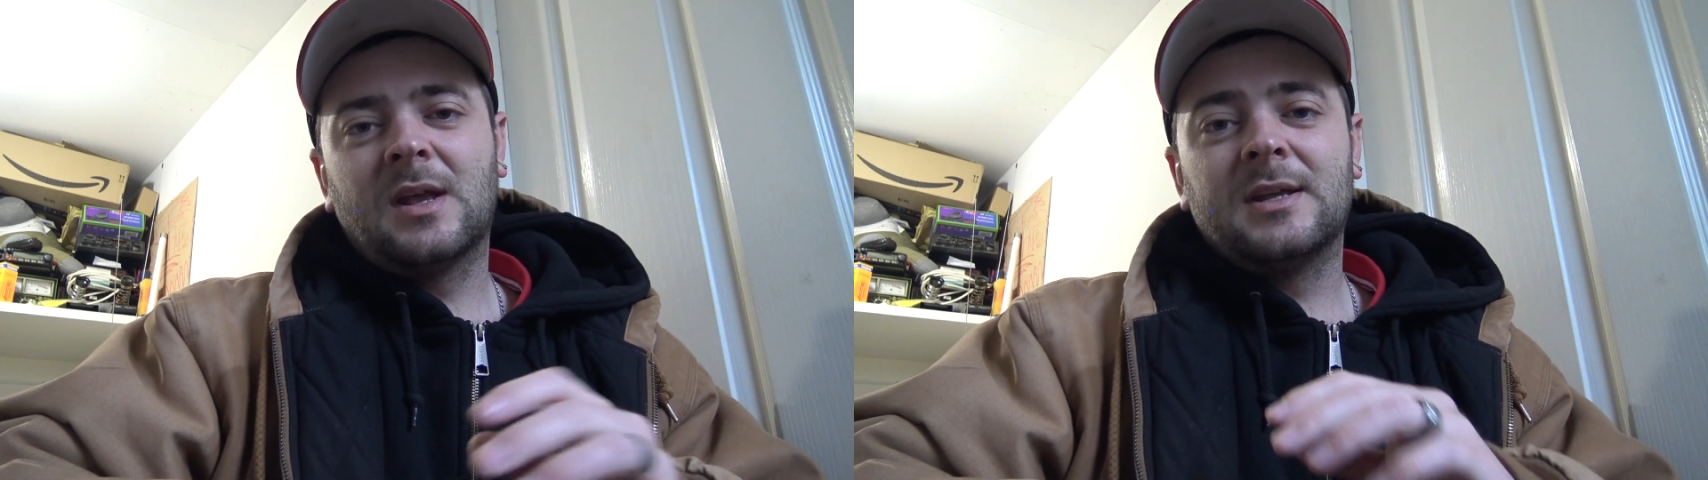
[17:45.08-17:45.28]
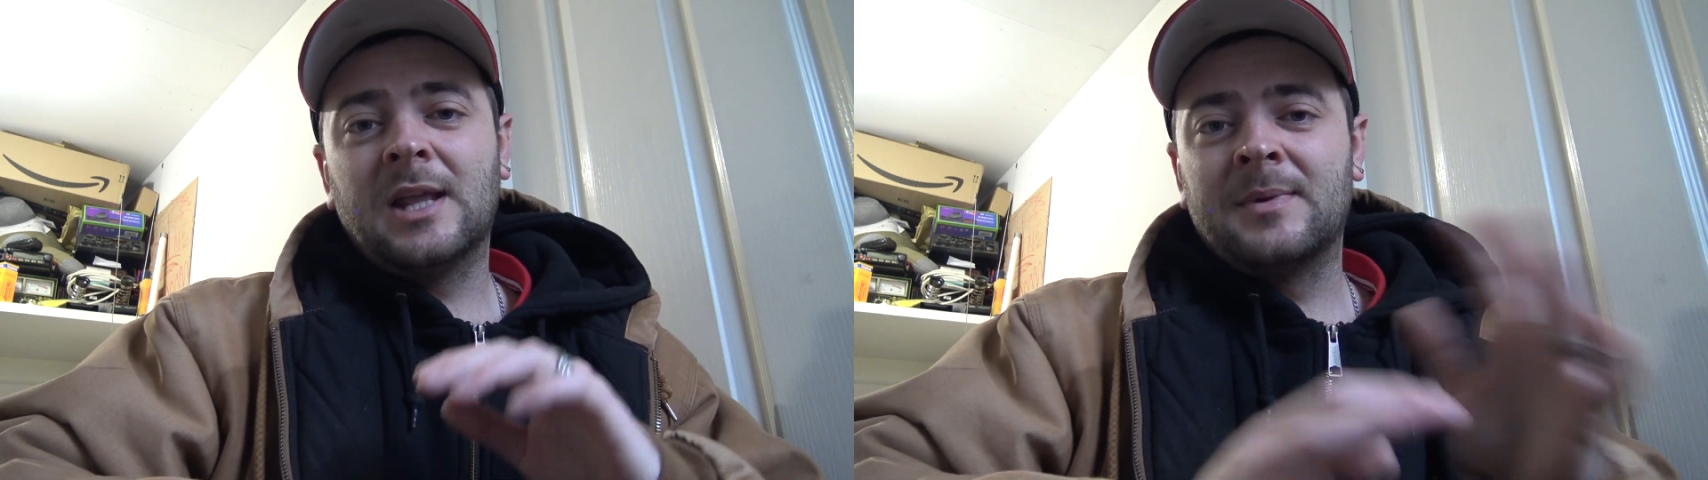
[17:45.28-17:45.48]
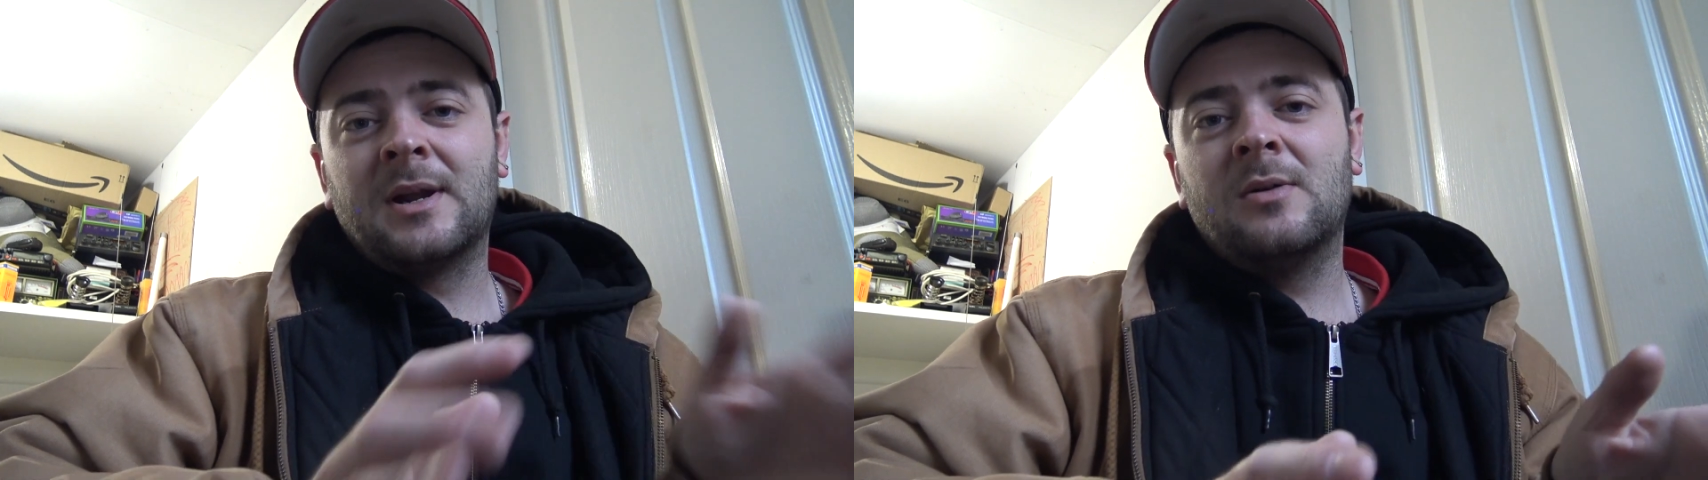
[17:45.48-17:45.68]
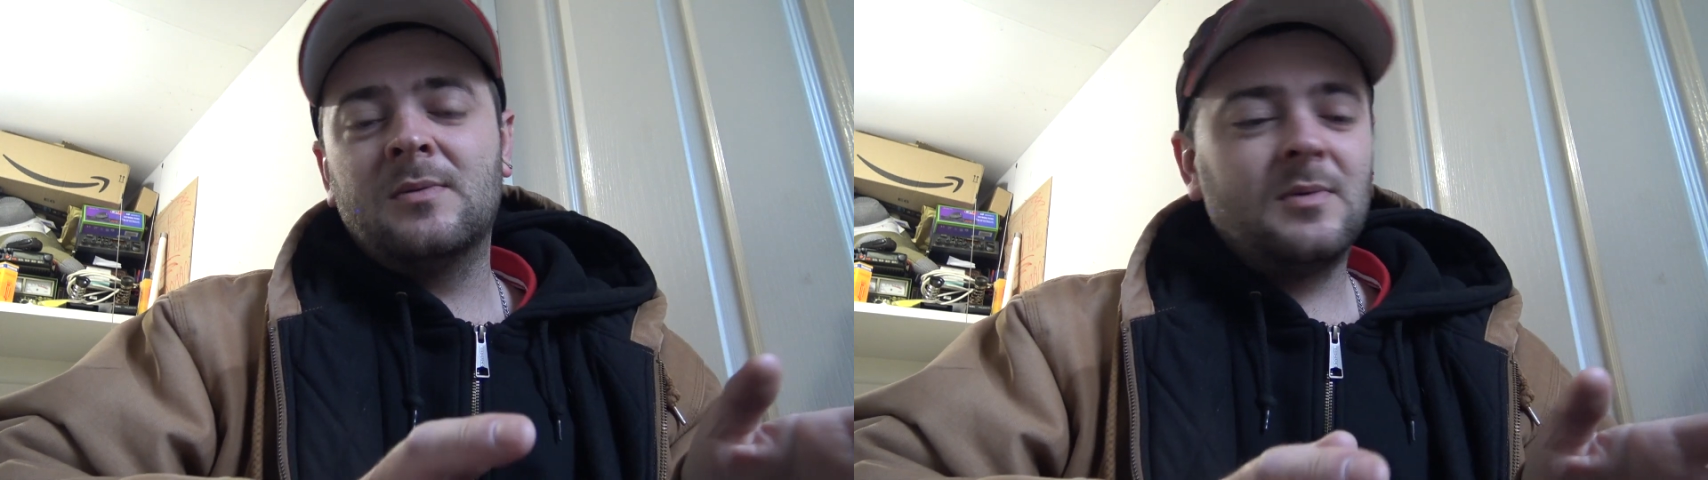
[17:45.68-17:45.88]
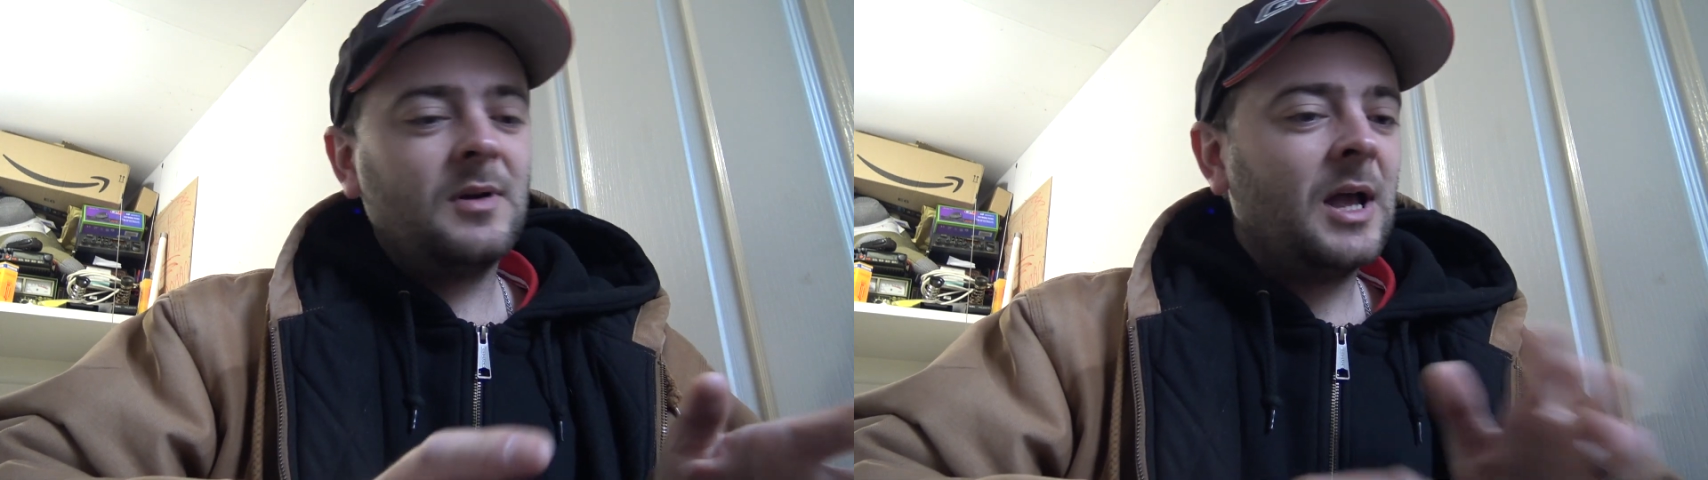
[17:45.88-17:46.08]
let me
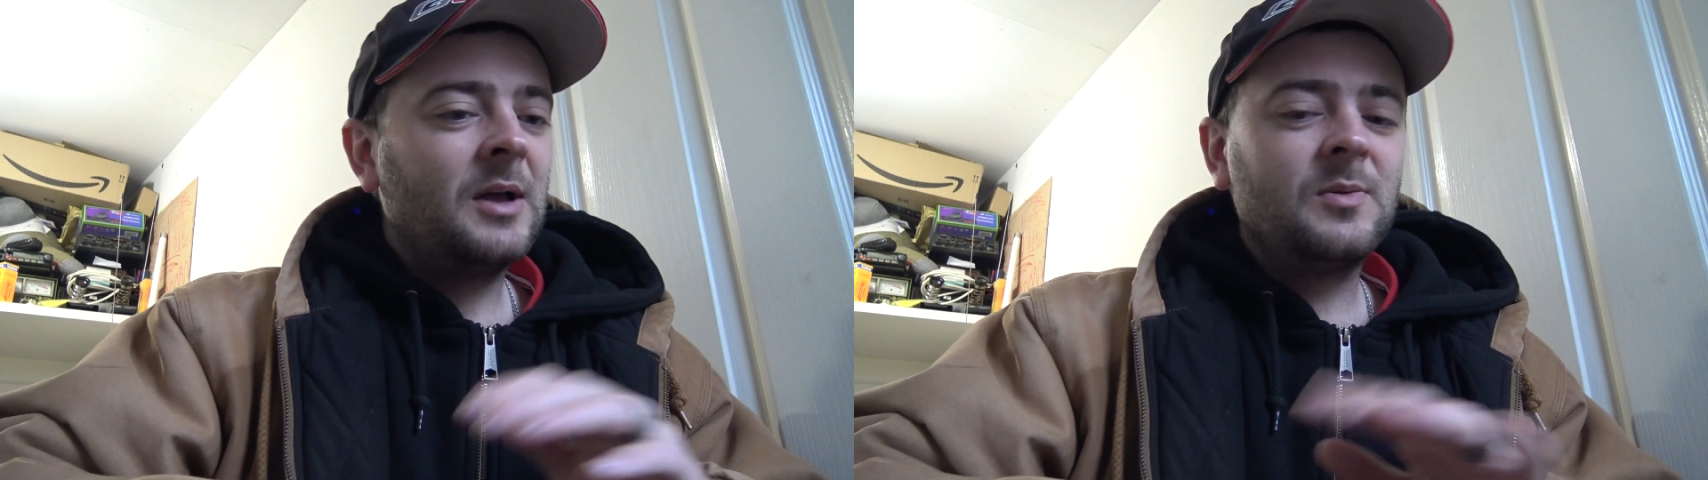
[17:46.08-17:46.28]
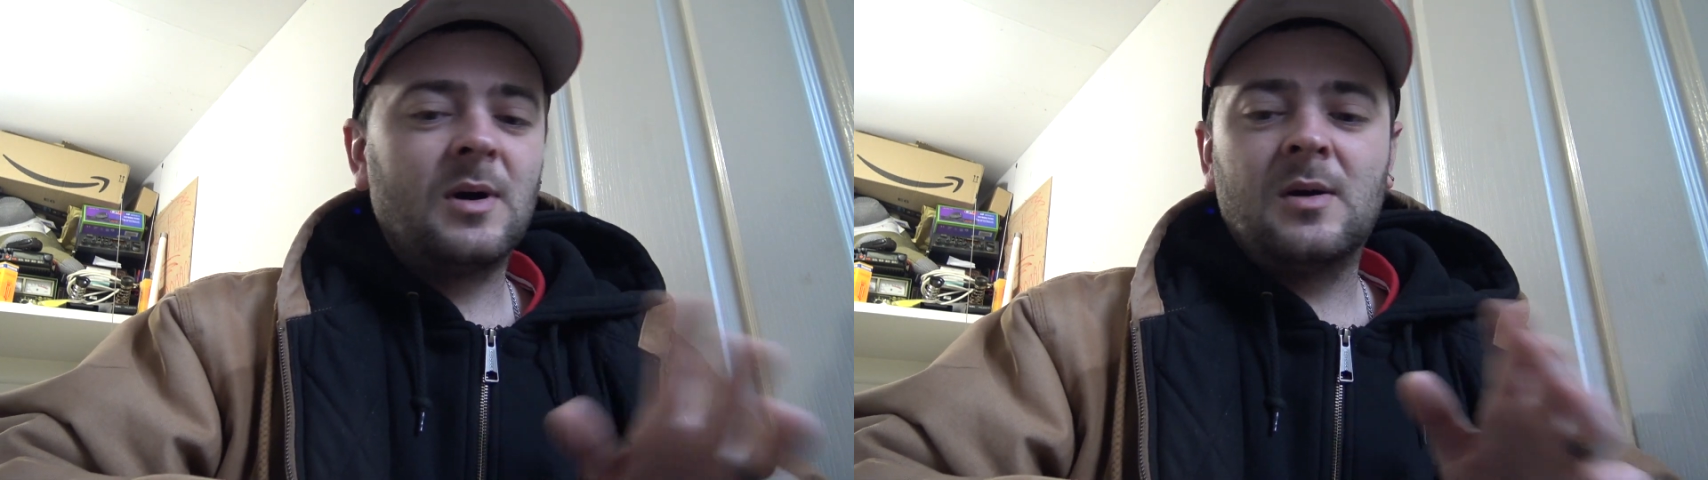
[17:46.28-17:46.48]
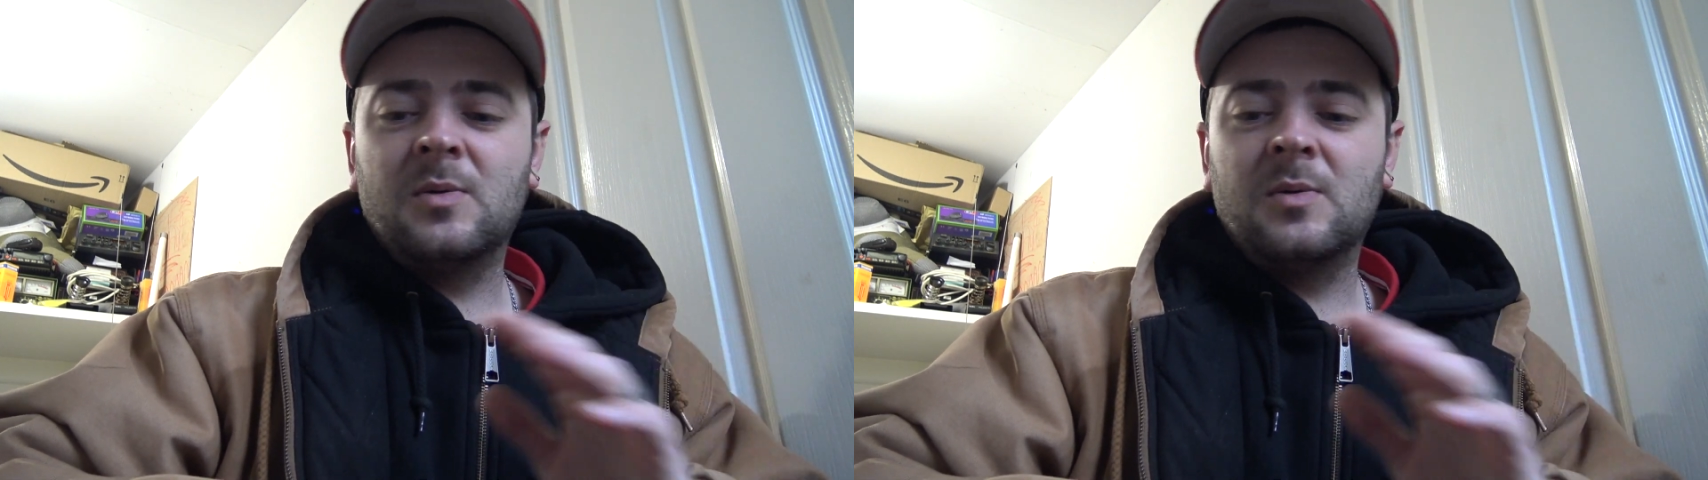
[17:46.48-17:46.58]
know how you are,